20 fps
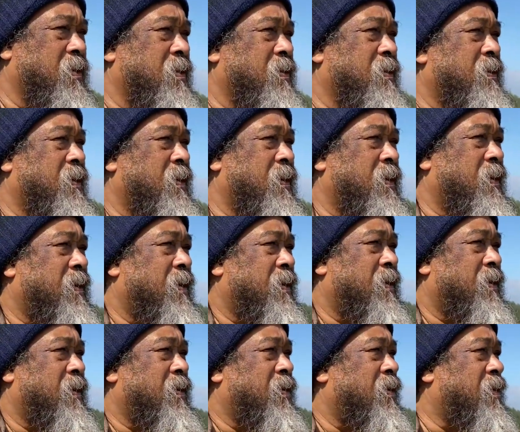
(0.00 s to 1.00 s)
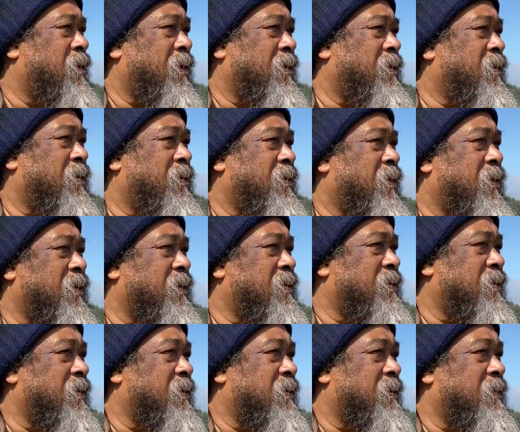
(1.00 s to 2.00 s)
you know. You're not your
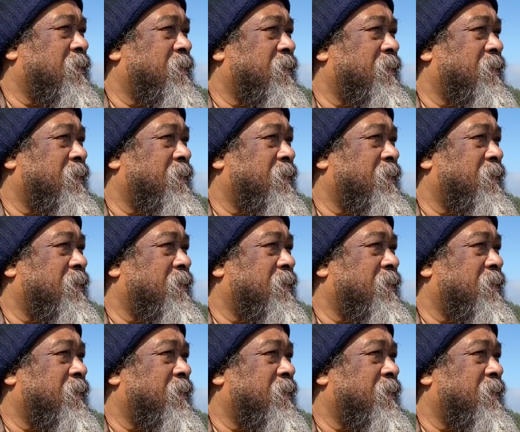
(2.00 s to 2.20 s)
thoughts, you know.